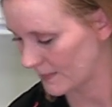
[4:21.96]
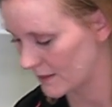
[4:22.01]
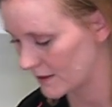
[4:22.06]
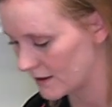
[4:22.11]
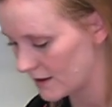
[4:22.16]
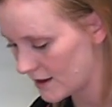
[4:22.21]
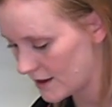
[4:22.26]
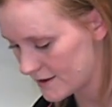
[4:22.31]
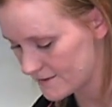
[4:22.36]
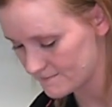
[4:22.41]

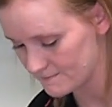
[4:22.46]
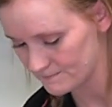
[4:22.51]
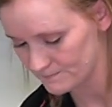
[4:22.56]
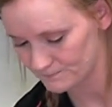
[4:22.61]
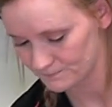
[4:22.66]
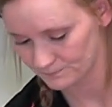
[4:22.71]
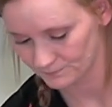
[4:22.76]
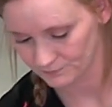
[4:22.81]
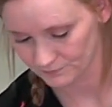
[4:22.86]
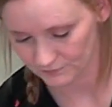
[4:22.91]
Okay.
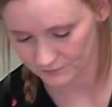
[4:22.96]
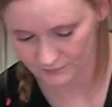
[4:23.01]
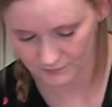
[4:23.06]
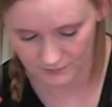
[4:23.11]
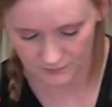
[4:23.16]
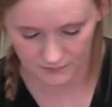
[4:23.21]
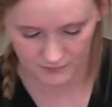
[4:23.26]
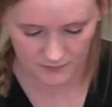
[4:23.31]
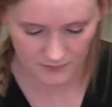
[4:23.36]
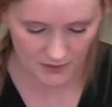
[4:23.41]

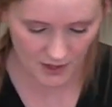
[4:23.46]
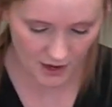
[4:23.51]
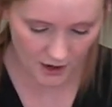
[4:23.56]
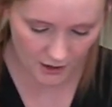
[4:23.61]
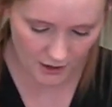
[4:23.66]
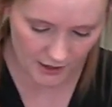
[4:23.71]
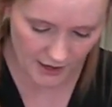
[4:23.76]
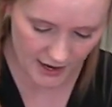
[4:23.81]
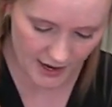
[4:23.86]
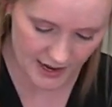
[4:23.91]

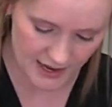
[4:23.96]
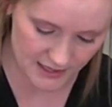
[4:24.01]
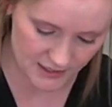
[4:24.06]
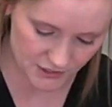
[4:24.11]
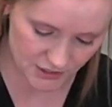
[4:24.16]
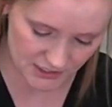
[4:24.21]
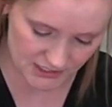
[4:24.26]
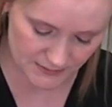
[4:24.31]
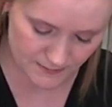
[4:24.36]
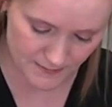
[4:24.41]
All right,
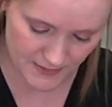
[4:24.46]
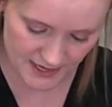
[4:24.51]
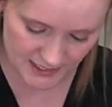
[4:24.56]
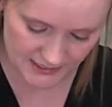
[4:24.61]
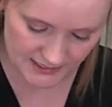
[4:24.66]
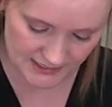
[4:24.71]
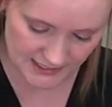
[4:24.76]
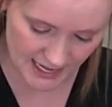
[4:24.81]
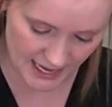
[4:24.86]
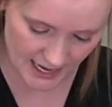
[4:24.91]
and just
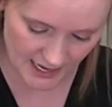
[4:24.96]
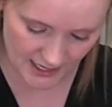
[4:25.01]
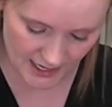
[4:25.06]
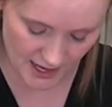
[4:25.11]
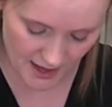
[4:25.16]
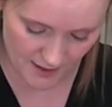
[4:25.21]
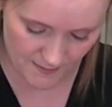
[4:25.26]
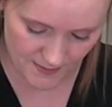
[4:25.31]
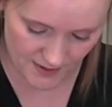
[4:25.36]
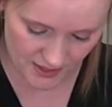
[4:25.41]
mix that
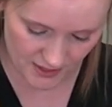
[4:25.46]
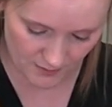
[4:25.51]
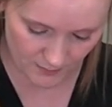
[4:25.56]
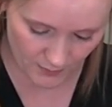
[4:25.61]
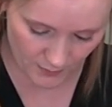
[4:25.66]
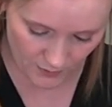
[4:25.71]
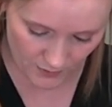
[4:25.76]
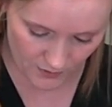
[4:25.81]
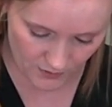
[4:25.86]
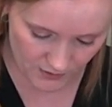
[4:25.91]
up in the
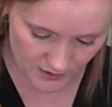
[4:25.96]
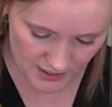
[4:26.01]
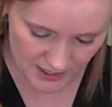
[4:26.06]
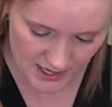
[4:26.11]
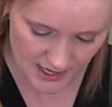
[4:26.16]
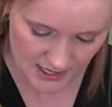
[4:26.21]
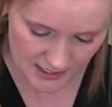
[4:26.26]
bowl.